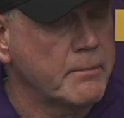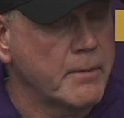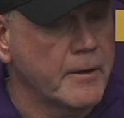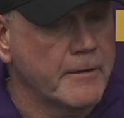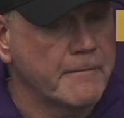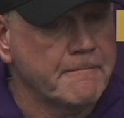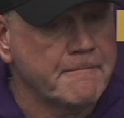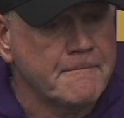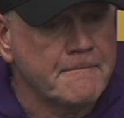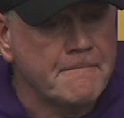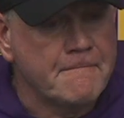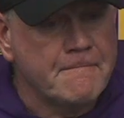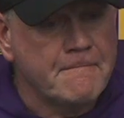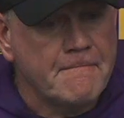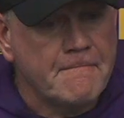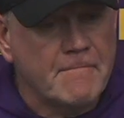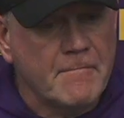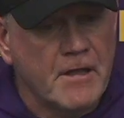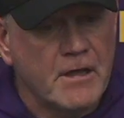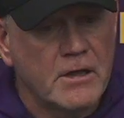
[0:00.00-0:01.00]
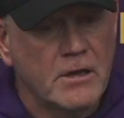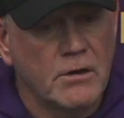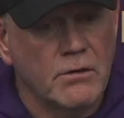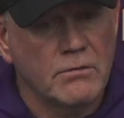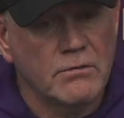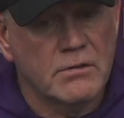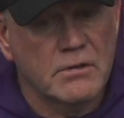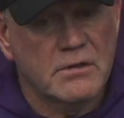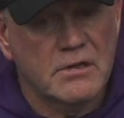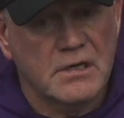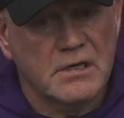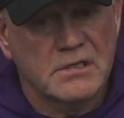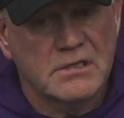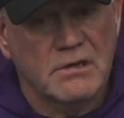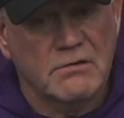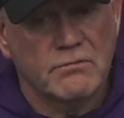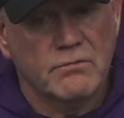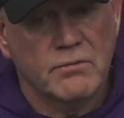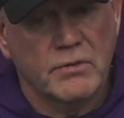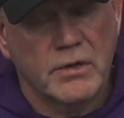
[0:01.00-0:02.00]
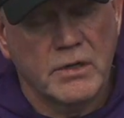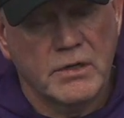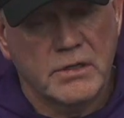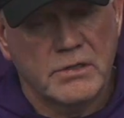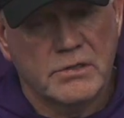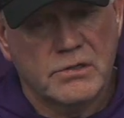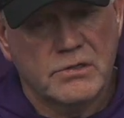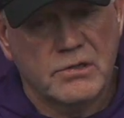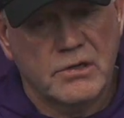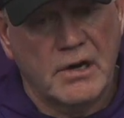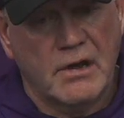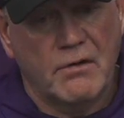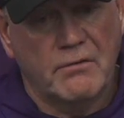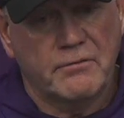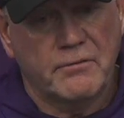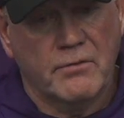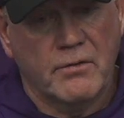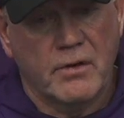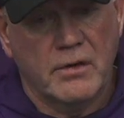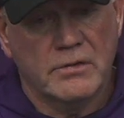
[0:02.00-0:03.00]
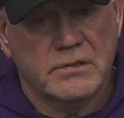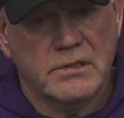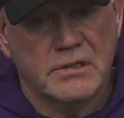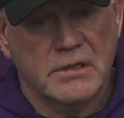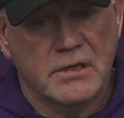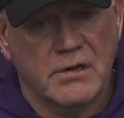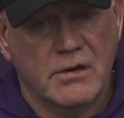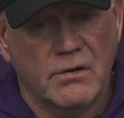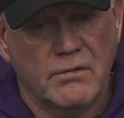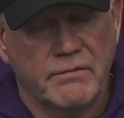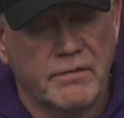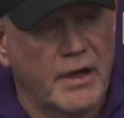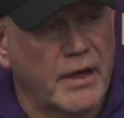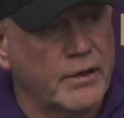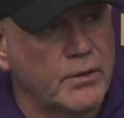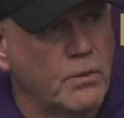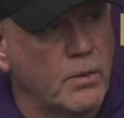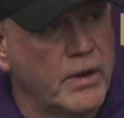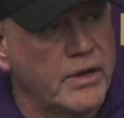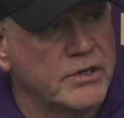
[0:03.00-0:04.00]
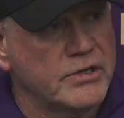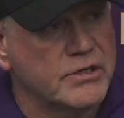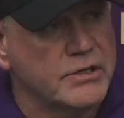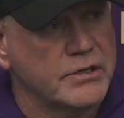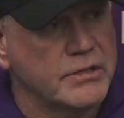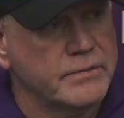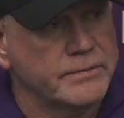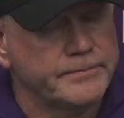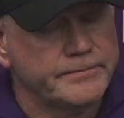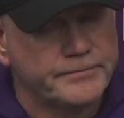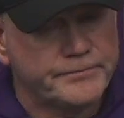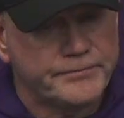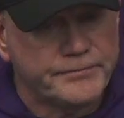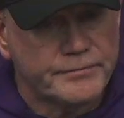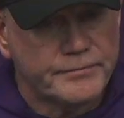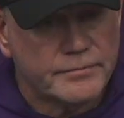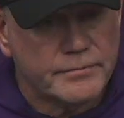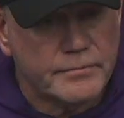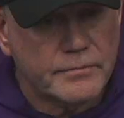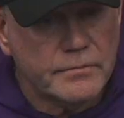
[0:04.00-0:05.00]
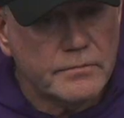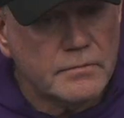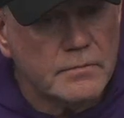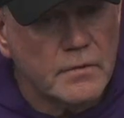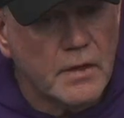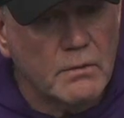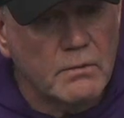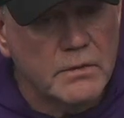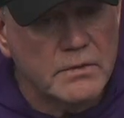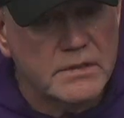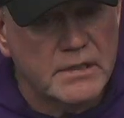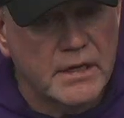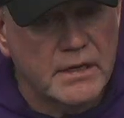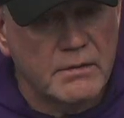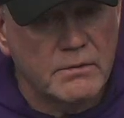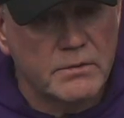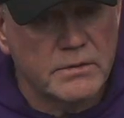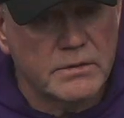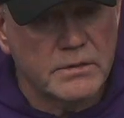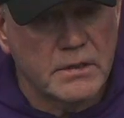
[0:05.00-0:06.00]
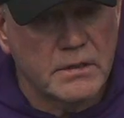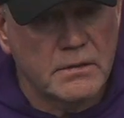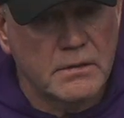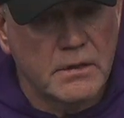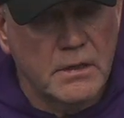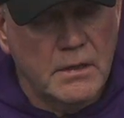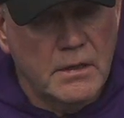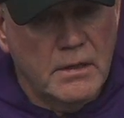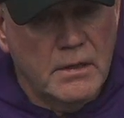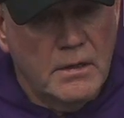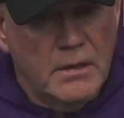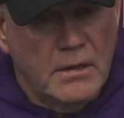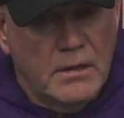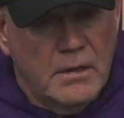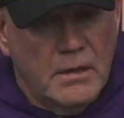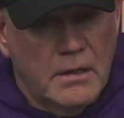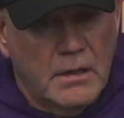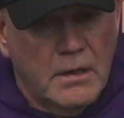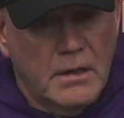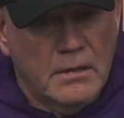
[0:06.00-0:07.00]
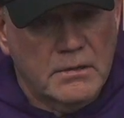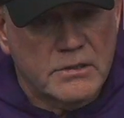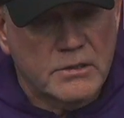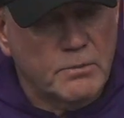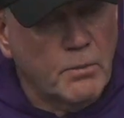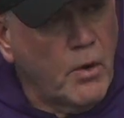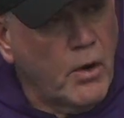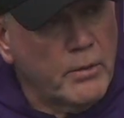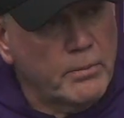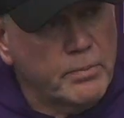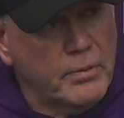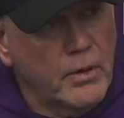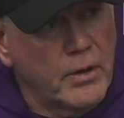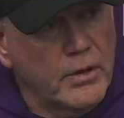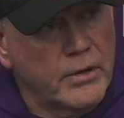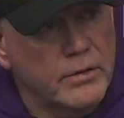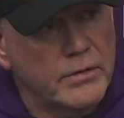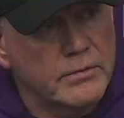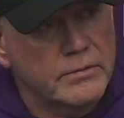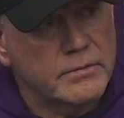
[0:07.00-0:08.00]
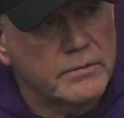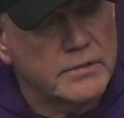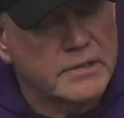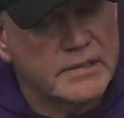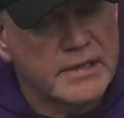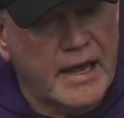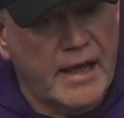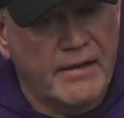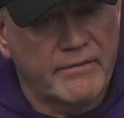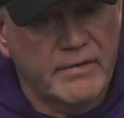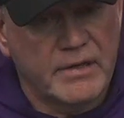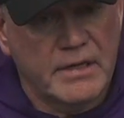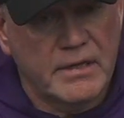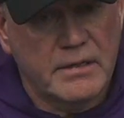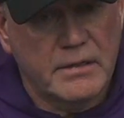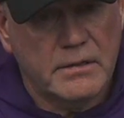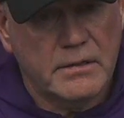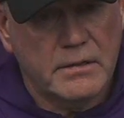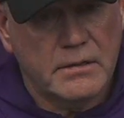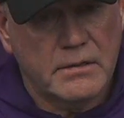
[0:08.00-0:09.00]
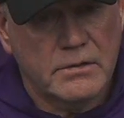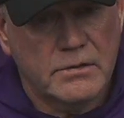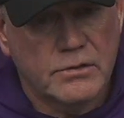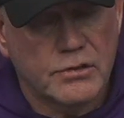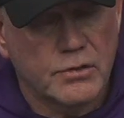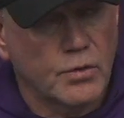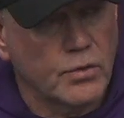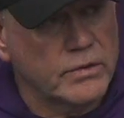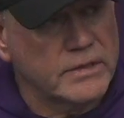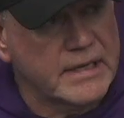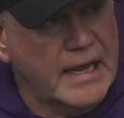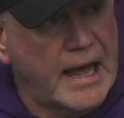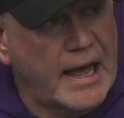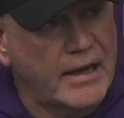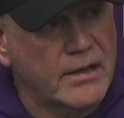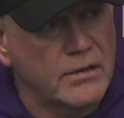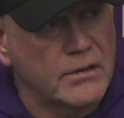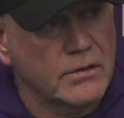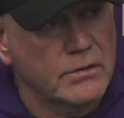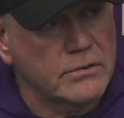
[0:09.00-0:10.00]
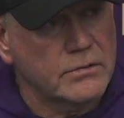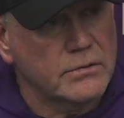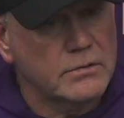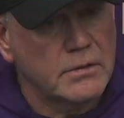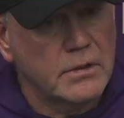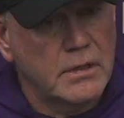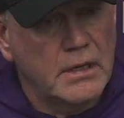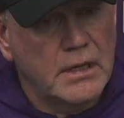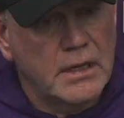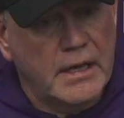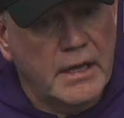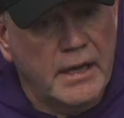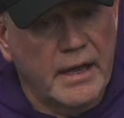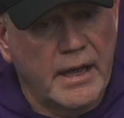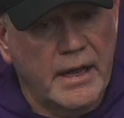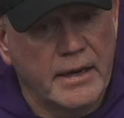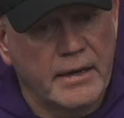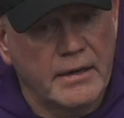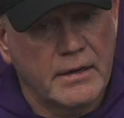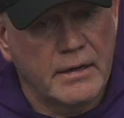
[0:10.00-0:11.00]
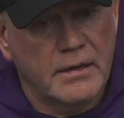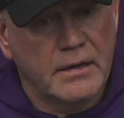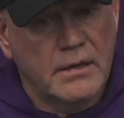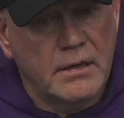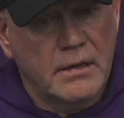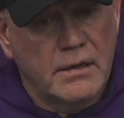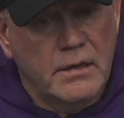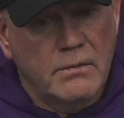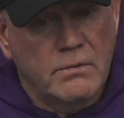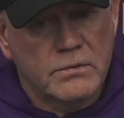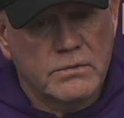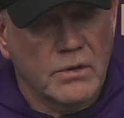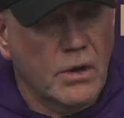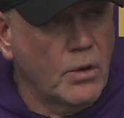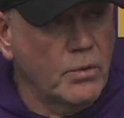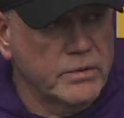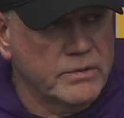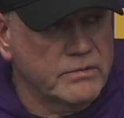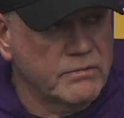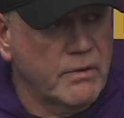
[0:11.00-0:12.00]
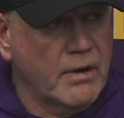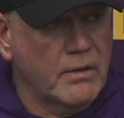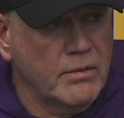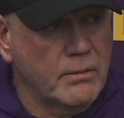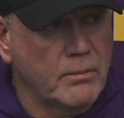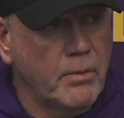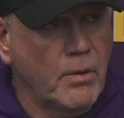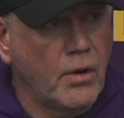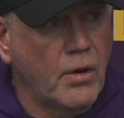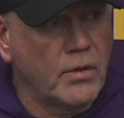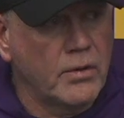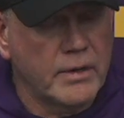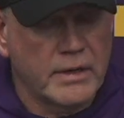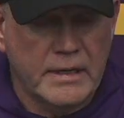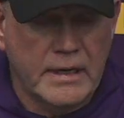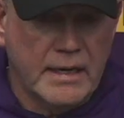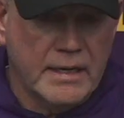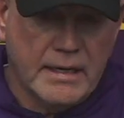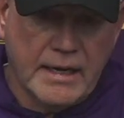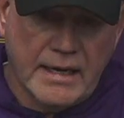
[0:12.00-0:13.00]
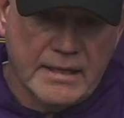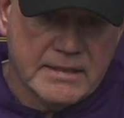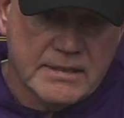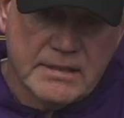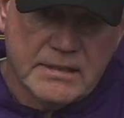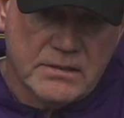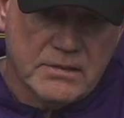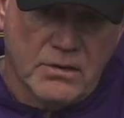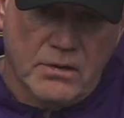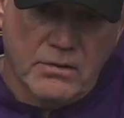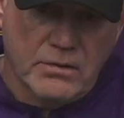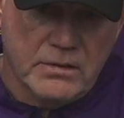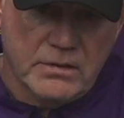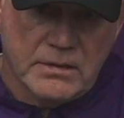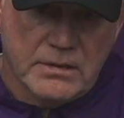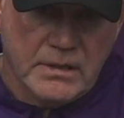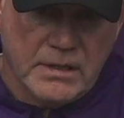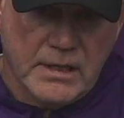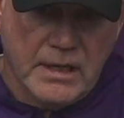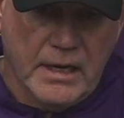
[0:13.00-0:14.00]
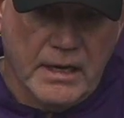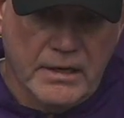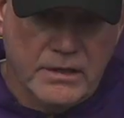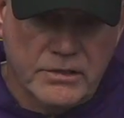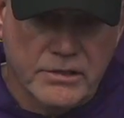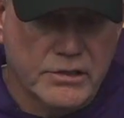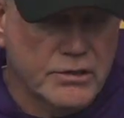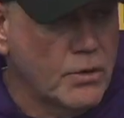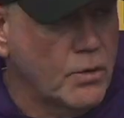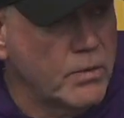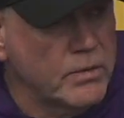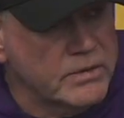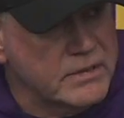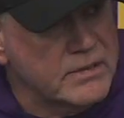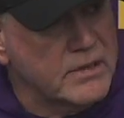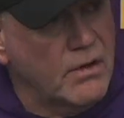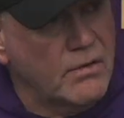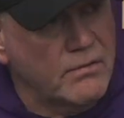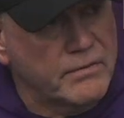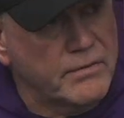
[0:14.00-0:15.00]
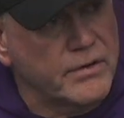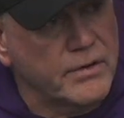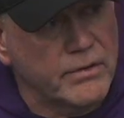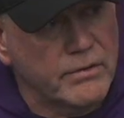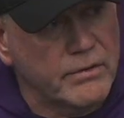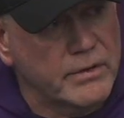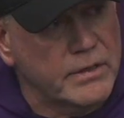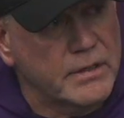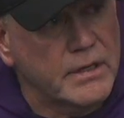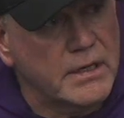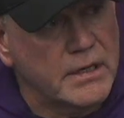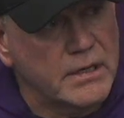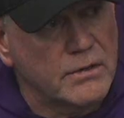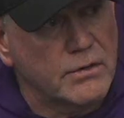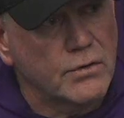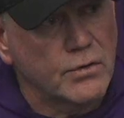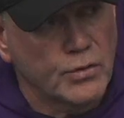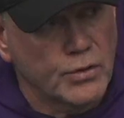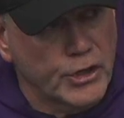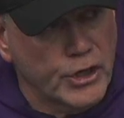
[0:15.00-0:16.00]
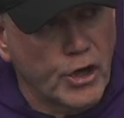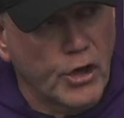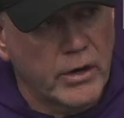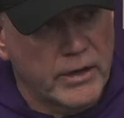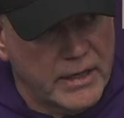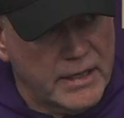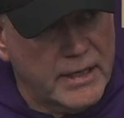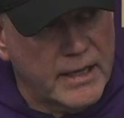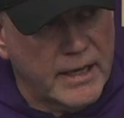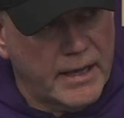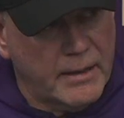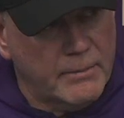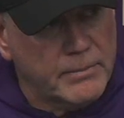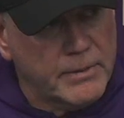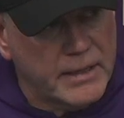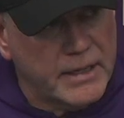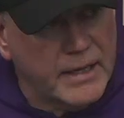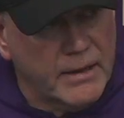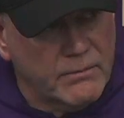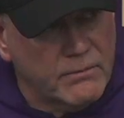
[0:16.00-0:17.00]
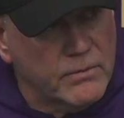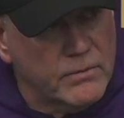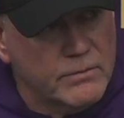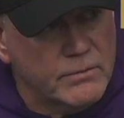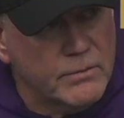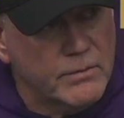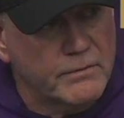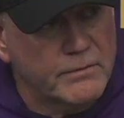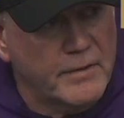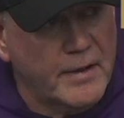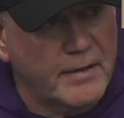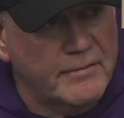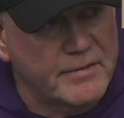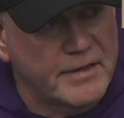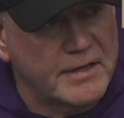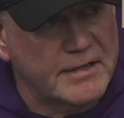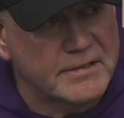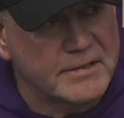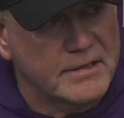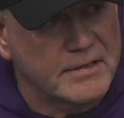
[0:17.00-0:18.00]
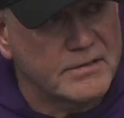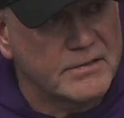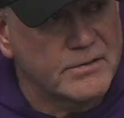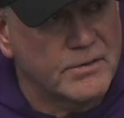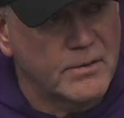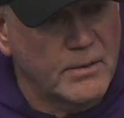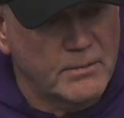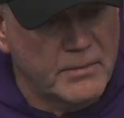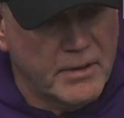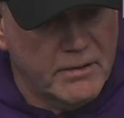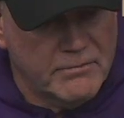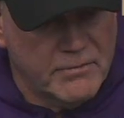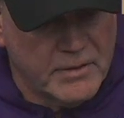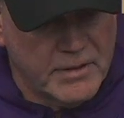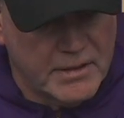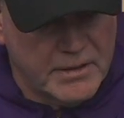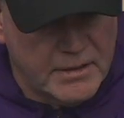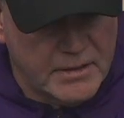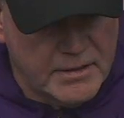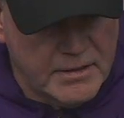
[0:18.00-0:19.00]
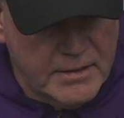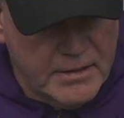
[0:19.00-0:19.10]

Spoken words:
But, the things that really stood out for us in our evaluation was that he was a smart player, savvy, short tackler, and was always around the ball, and that's starting to kind of show itself here and early on in camp. And again, we're 5 days in, so I'm not ready to,